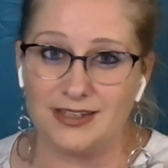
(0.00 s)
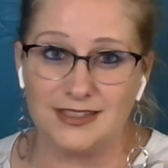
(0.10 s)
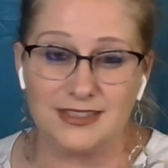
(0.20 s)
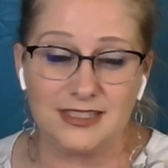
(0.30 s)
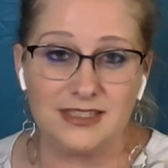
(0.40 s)

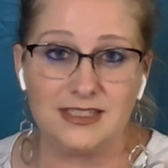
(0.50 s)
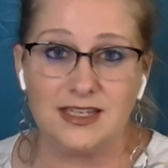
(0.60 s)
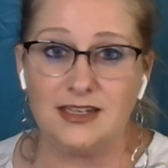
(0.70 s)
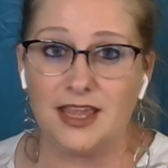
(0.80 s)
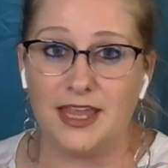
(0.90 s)

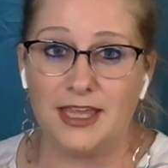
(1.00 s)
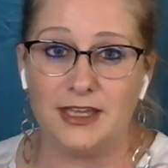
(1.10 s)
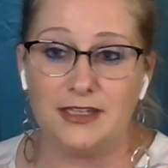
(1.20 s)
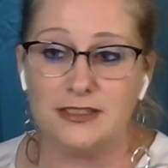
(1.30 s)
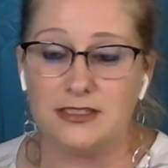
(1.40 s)
consistent.
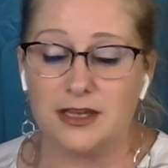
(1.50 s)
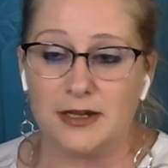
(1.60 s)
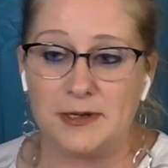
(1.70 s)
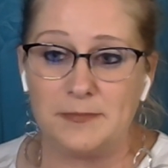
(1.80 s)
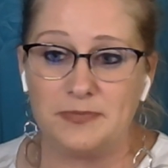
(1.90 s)
And
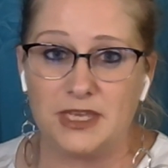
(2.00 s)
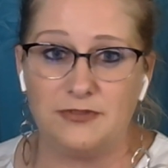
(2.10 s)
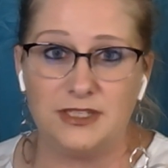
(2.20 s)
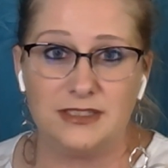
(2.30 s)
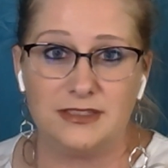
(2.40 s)
if
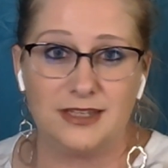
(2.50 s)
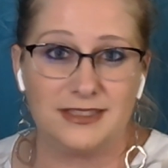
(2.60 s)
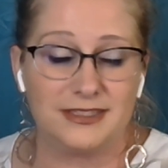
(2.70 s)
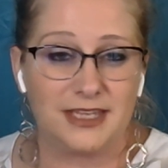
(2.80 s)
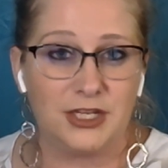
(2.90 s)
it
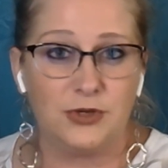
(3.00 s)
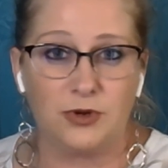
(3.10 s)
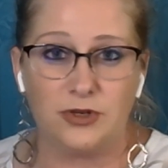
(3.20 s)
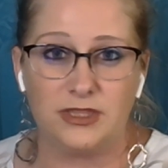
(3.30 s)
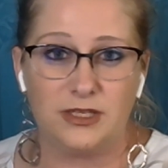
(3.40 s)
doesn't say who
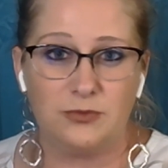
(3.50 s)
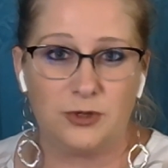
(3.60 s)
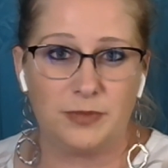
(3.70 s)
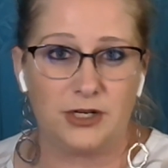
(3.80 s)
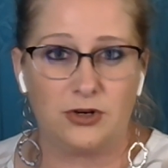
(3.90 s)
wrote it, then
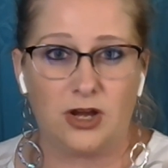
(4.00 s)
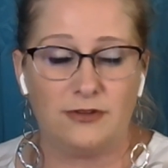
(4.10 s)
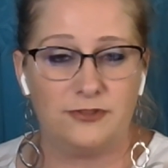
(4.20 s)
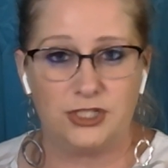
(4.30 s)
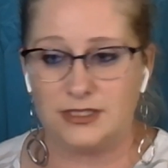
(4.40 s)
we're better
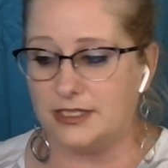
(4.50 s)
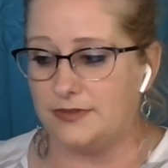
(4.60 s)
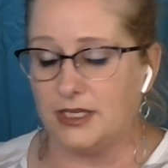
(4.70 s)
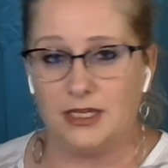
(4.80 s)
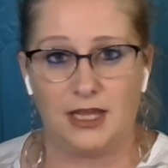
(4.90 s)
off just
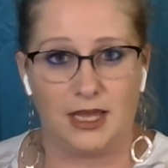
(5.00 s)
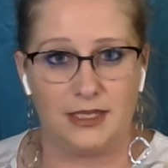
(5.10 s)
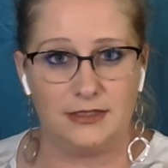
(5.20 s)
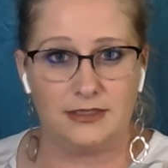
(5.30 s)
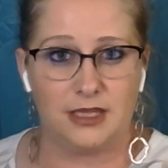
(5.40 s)
leaving it
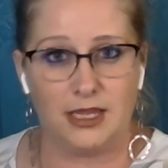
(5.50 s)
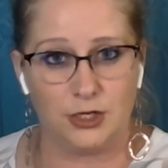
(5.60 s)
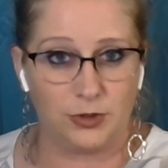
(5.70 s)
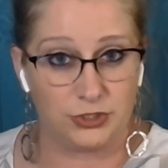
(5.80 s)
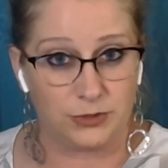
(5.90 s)
as a
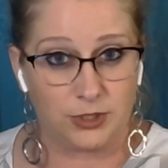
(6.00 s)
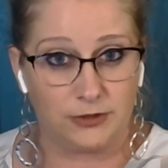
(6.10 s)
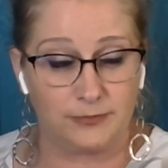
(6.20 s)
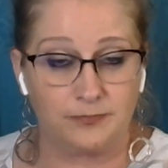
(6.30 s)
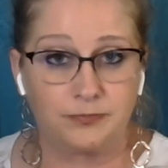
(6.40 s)
question mark.
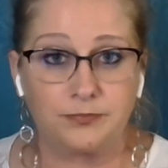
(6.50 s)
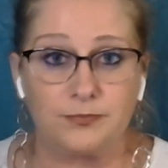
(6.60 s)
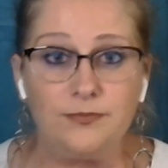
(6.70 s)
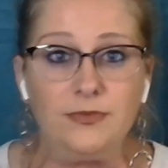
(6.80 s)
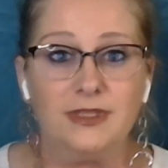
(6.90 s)

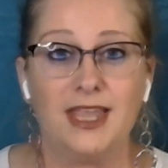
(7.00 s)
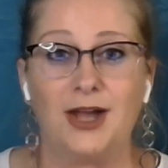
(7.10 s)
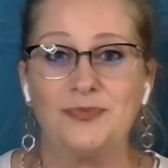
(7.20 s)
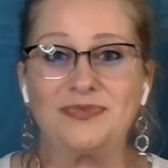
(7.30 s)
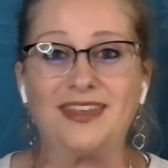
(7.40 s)

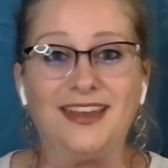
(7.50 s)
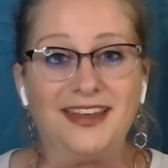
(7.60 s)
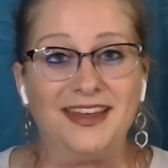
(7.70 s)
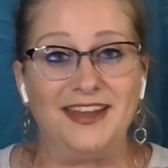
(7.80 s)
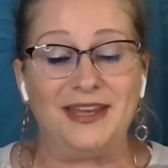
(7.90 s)
Now,
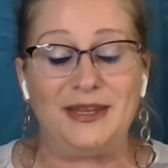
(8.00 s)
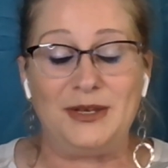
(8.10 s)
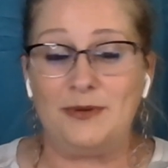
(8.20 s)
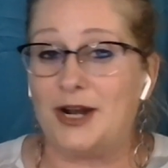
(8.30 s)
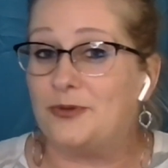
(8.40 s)

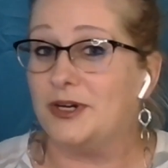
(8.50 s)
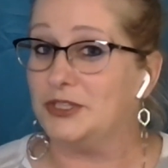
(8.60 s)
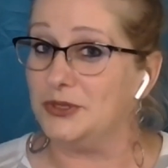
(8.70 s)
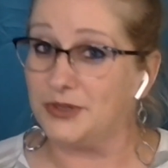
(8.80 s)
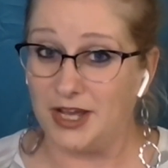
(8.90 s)
no matter where
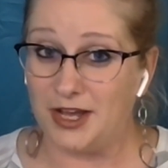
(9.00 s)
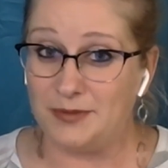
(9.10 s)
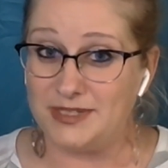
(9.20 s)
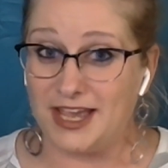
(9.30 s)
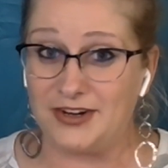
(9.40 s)
you
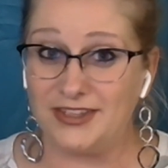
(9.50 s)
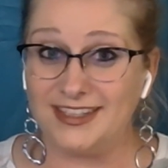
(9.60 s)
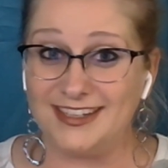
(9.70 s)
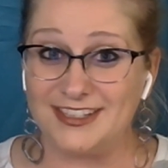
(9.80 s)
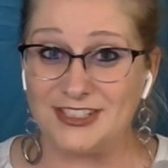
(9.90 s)
come down on
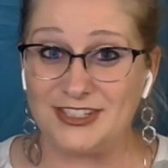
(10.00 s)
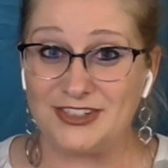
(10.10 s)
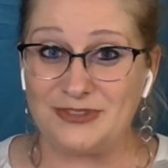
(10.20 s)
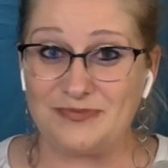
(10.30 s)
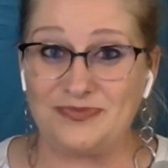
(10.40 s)
the
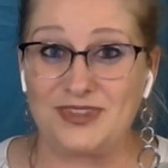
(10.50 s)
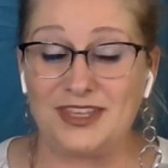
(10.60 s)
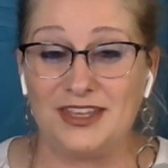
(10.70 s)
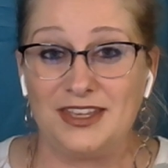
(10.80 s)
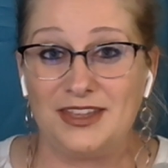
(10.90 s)
issue,
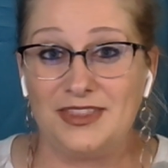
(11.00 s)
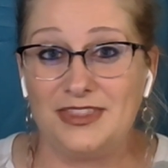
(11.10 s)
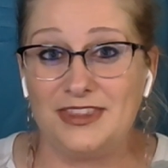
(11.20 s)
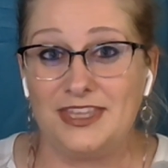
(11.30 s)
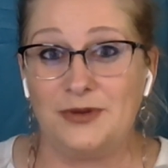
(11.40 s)

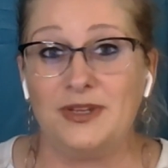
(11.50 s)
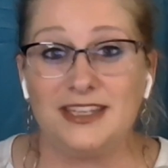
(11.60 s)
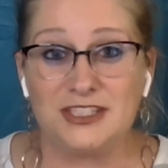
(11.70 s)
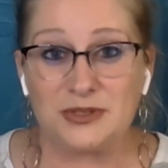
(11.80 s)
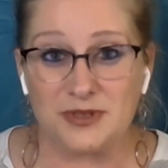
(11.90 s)
the thing we
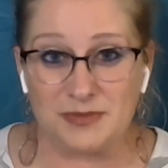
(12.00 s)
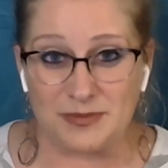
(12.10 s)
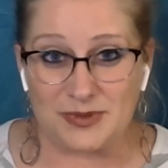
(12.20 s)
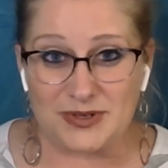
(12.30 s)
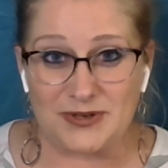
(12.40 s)
need to
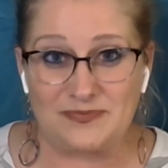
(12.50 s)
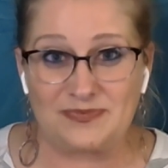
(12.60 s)
remember